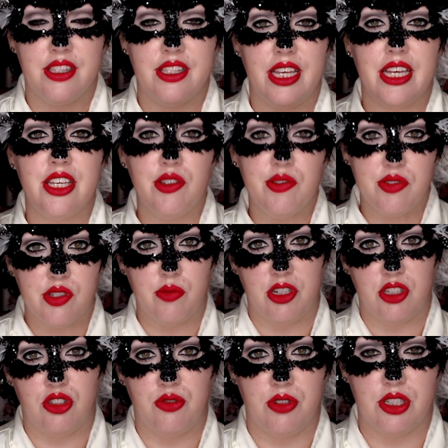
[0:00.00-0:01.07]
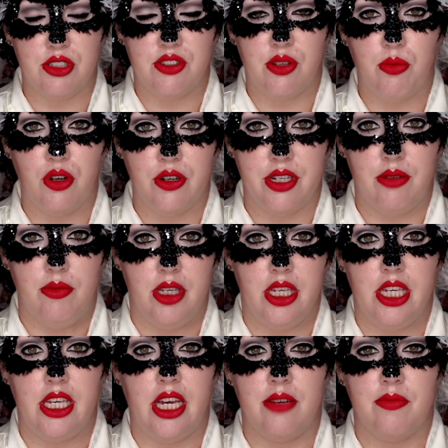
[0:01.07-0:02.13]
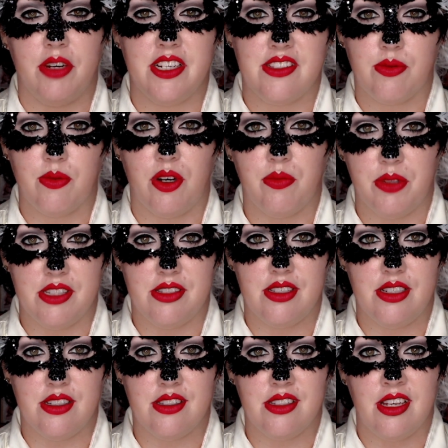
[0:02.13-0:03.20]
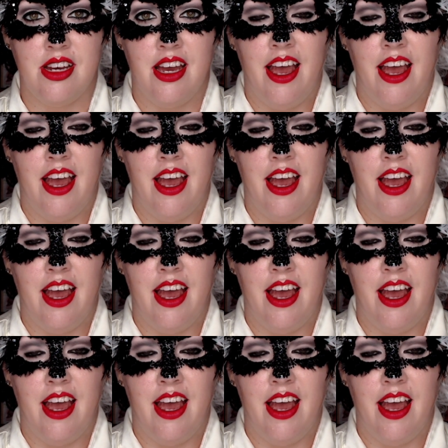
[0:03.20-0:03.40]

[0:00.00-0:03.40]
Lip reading: Thank you so much for supporting me and my small business,